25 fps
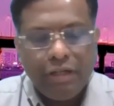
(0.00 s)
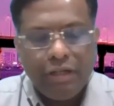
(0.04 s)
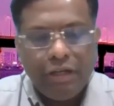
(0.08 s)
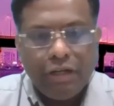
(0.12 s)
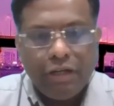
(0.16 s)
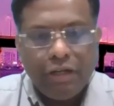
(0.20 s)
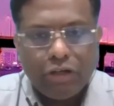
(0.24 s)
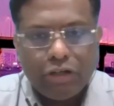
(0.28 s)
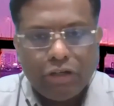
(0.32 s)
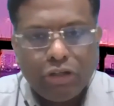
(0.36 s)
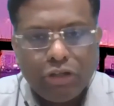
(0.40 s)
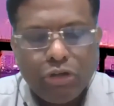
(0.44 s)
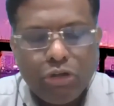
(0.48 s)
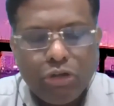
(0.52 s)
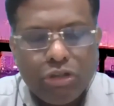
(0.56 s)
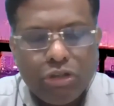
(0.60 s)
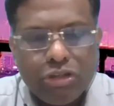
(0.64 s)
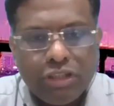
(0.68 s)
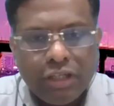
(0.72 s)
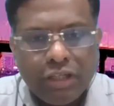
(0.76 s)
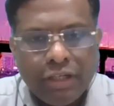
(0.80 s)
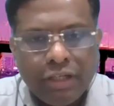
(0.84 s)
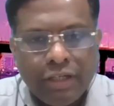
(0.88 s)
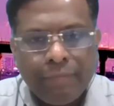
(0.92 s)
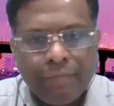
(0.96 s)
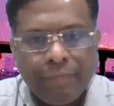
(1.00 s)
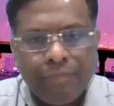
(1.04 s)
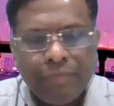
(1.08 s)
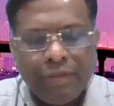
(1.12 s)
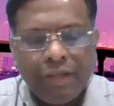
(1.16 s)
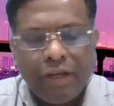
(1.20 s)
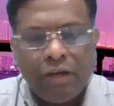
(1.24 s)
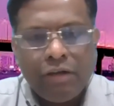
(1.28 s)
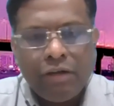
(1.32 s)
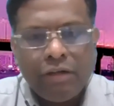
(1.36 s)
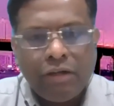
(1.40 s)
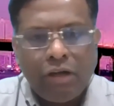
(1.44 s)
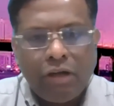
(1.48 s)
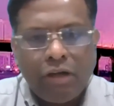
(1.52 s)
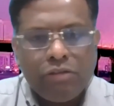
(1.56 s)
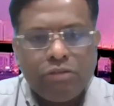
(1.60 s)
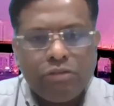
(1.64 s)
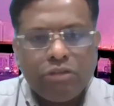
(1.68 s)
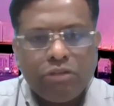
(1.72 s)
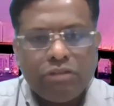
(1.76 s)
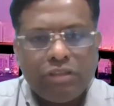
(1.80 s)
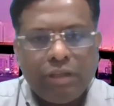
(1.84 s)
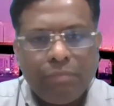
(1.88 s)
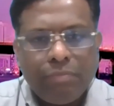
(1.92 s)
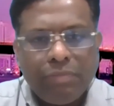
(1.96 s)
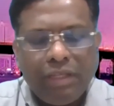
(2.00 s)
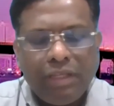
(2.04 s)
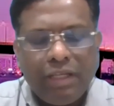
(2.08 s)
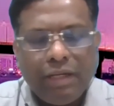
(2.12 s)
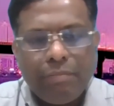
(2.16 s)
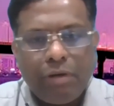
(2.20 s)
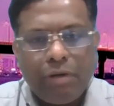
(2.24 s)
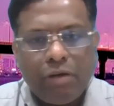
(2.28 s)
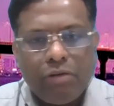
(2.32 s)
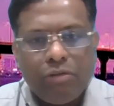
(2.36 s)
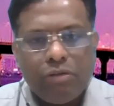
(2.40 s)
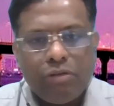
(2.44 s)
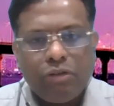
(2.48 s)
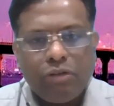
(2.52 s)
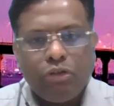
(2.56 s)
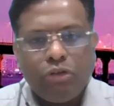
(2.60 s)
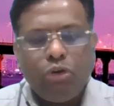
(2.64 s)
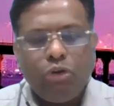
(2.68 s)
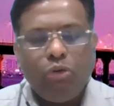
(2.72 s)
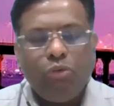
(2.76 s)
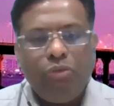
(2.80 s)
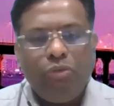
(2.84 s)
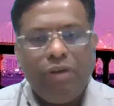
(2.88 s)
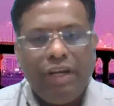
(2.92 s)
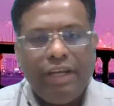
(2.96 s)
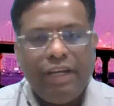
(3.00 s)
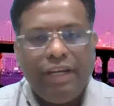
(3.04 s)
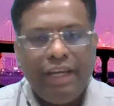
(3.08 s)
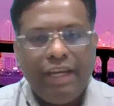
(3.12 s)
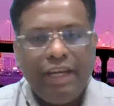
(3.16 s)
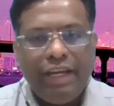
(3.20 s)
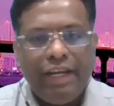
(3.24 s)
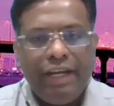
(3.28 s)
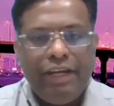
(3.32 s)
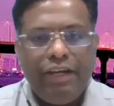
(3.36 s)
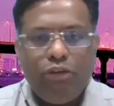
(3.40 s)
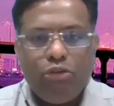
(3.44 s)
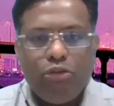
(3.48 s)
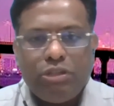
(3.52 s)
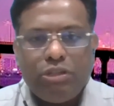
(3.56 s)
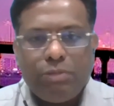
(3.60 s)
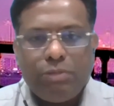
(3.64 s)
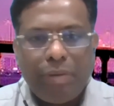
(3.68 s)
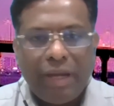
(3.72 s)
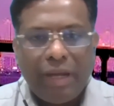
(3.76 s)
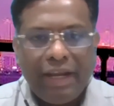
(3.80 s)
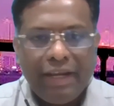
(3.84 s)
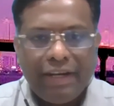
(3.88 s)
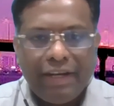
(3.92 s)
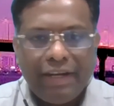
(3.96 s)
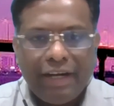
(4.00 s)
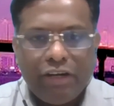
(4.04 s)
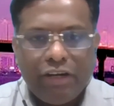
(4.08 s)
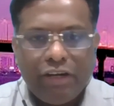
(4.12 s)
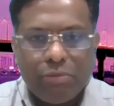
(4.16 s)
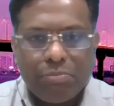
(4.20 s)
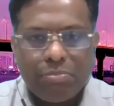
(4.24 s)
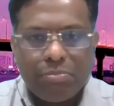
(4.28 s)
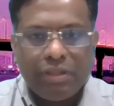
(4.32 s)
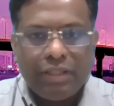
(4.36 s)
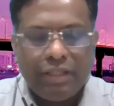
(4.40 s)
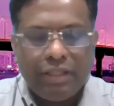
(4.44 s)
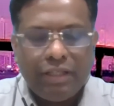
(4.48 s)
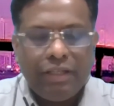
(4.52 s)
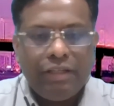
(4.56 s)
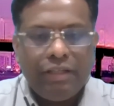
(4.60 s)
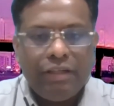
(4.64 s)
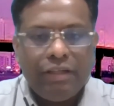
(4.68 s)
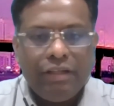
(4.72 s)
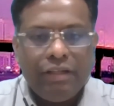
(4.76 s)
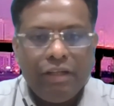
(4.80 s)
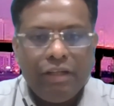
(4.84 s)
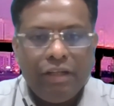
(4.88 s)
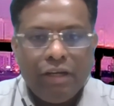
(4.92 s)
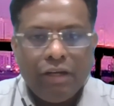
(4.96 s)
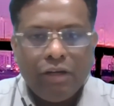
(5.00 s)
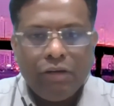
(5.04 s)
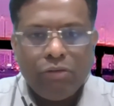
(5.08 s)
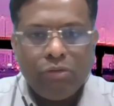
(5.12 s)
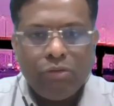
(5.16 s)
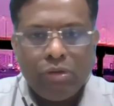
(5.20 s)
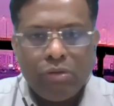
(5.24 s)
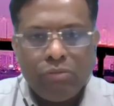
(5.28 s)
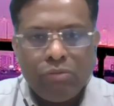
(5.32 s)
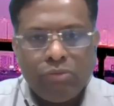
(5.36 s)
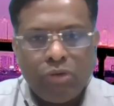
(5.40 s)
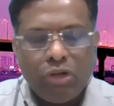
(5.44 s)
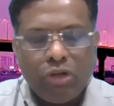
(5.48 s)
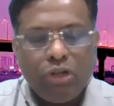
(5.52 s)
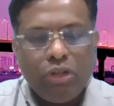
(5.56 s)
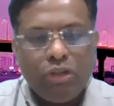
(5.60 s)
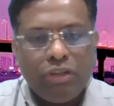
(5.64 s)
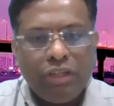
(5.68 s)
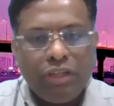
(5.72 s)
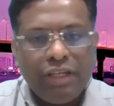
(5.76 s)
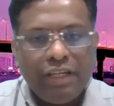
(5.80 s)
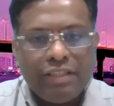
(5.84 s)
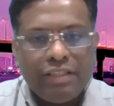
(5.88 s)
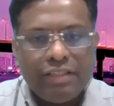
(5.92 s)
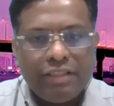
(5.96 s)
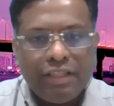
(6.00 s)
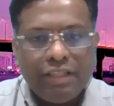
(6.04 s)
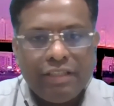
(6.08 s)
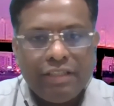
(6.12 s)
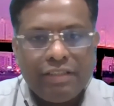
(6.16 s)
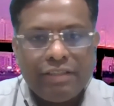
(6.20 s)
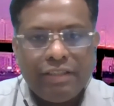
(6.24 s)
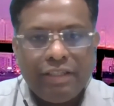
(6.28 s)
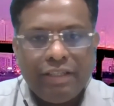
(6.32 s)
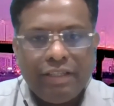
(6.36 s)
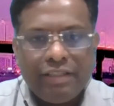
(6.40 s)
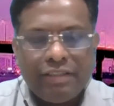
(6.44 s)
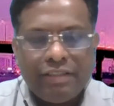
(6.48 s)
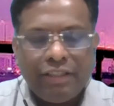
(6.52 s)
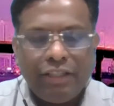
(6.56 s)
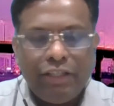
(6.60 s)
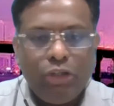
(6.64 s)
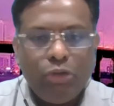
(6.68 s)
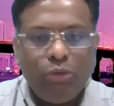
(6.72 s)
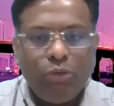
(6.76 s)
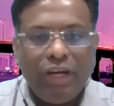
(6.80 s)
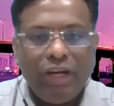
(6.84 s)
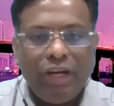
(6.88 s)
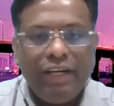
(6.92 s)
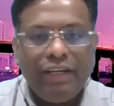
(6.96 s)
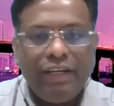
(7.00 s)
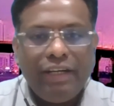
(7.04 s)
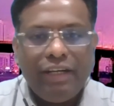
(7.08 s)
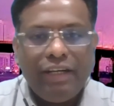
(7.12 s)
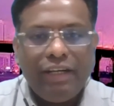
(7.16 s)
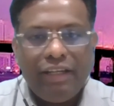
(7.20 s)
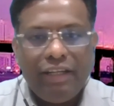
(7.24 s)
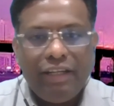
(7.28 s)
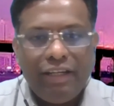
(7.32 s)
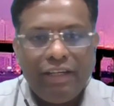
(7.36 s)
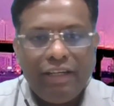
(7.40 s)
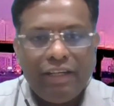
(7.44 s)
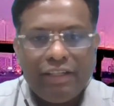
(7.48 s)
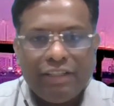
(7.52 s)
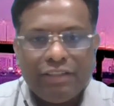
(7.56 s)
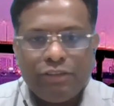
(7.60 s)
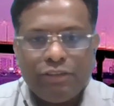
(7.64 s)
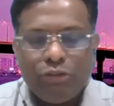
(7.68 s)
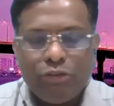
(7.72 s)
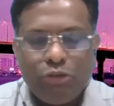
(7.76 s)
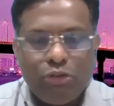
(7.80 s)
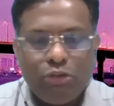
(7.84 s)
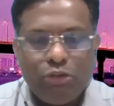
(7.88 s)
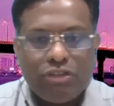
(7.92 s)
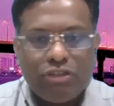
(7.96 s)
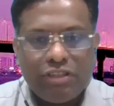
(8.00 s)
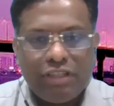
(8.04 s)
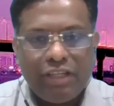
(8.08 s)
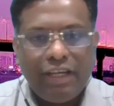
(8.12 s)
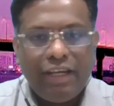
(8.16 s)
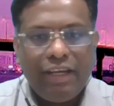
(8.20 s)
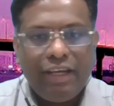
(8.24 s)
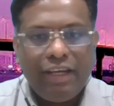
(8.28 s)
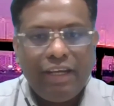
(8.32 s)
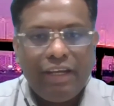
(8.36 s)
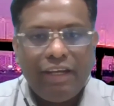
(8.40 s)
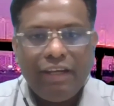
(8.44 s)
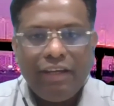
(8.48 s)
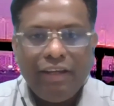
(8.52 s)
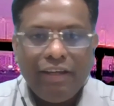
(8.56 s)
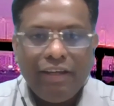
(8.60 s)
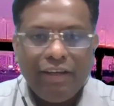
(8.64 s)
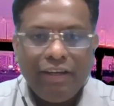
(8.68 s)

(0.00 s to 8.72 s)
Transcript: Dr. Ghosh, also something about COVID-induced pancreatopathy. What do you think? It's a new entity. It is going to stay.